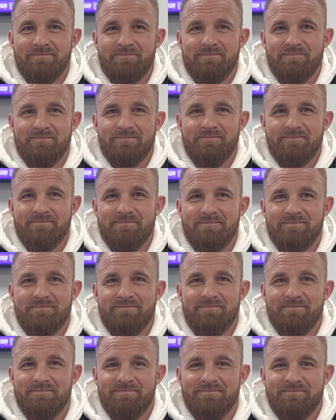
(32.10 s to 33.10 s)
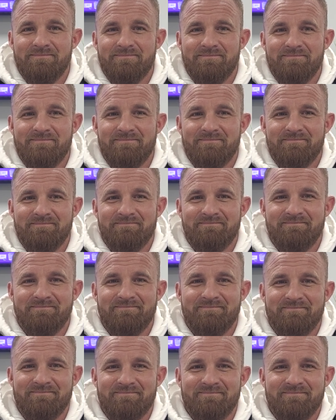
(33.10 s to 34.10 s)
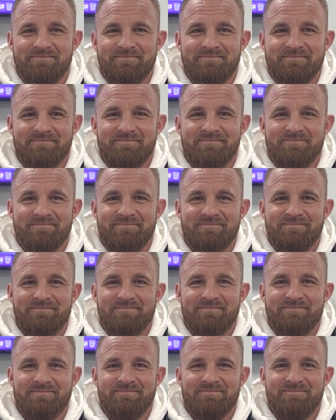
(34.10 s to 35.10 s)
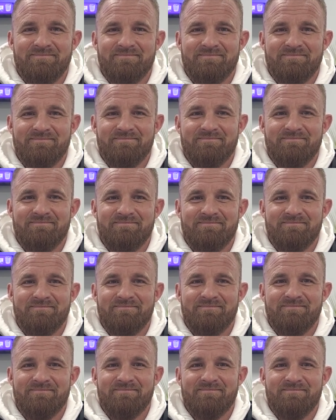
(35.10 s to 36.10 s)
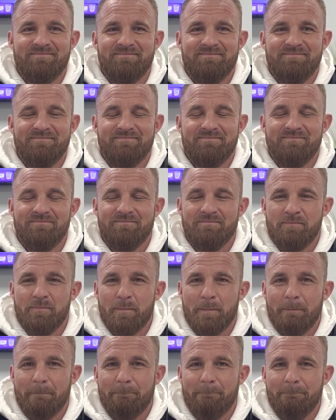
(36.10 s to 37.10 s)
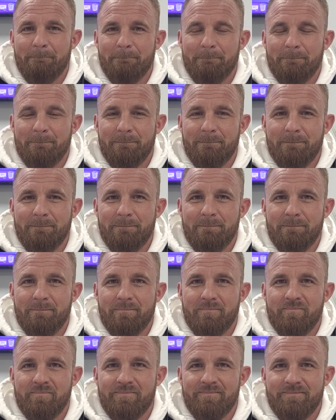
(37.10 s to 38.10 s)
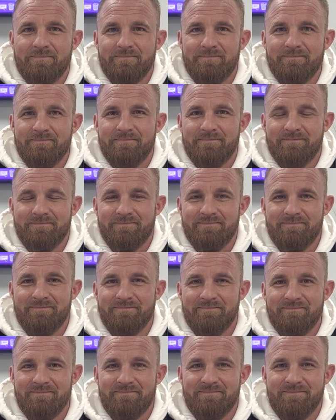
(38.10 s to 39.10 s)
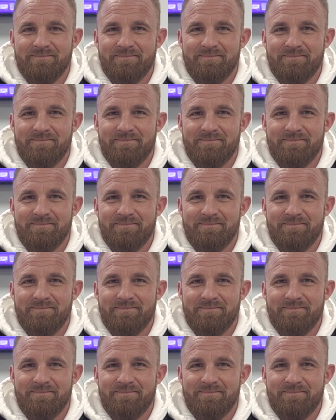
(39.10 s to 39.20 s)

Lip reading: (not speaking)